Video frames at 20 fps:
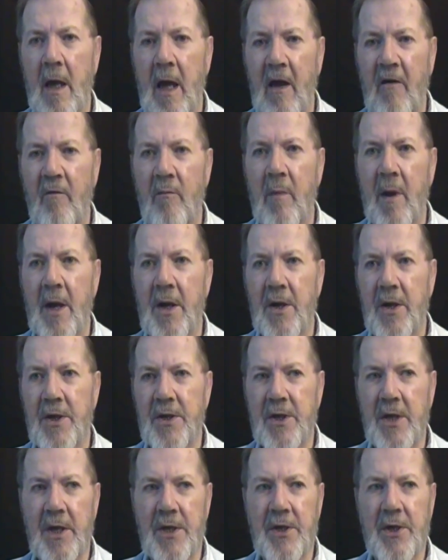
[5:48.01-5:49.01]
have made
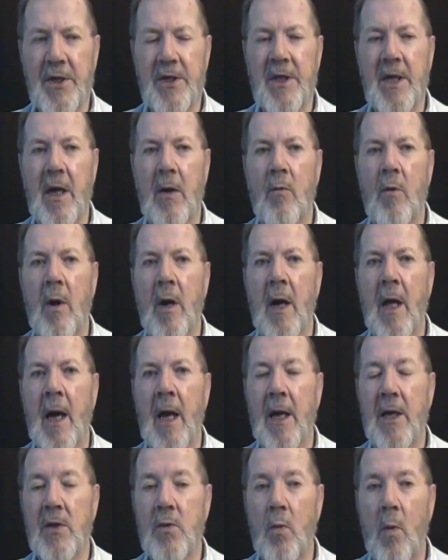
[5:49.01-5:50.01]
decisions that were
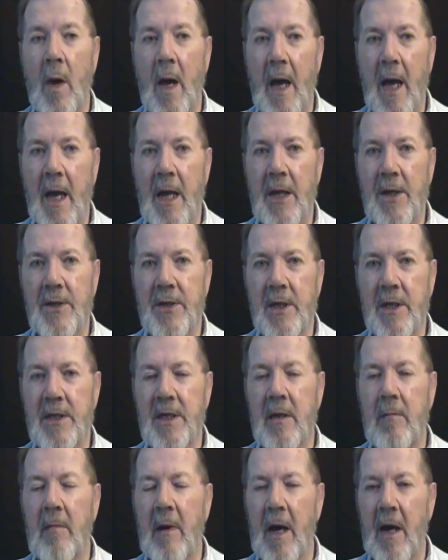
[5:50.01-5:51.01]
not as wise
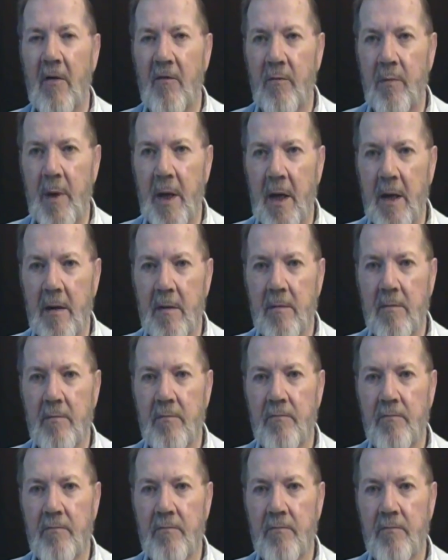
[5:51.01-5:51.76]
as they might have been.